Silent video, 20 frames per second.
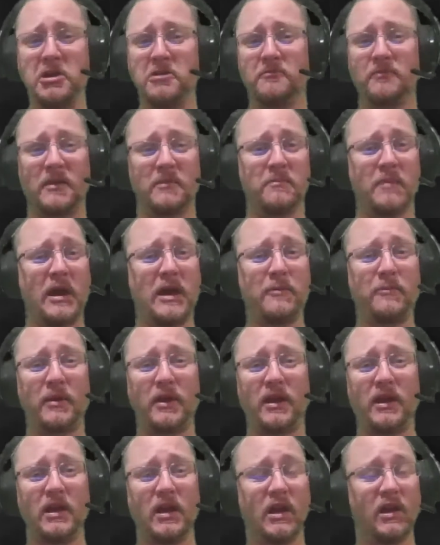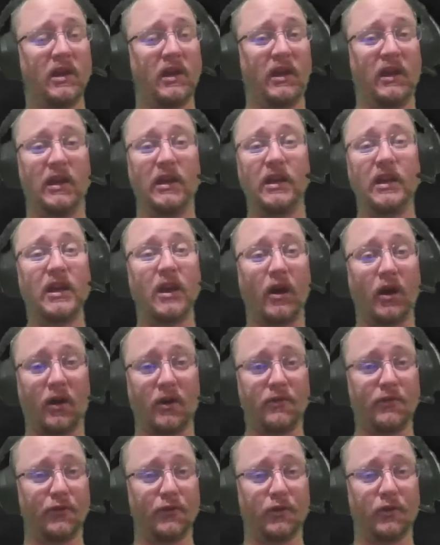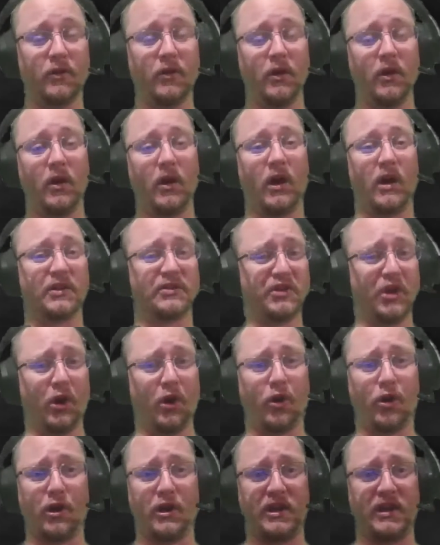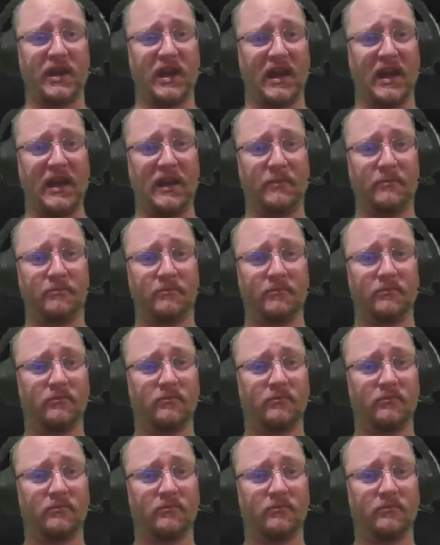than maybe any other Atari game.